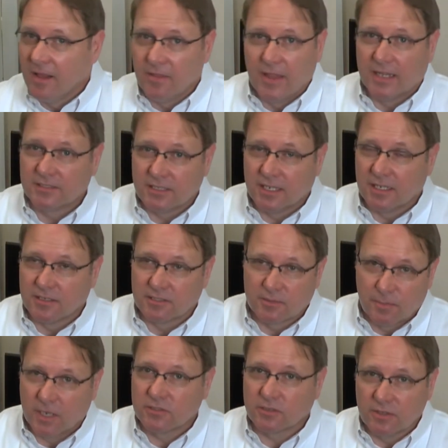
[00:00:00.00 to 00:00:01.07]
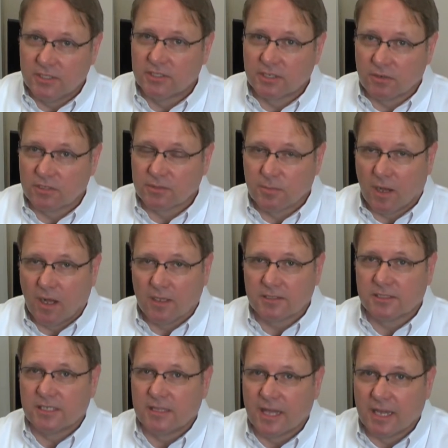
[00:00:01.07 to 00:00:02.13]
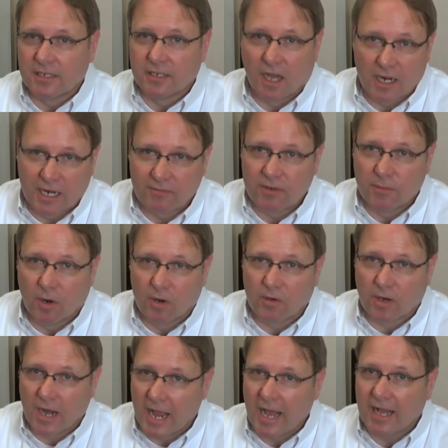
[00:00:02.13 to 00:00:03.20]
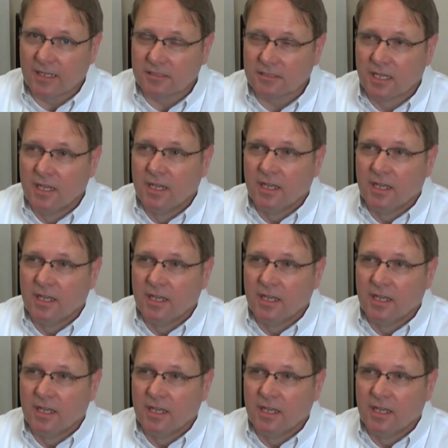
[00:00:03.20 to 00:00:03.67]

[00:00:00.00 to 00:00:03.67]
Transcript: That's a special insurance policy that not every broker has.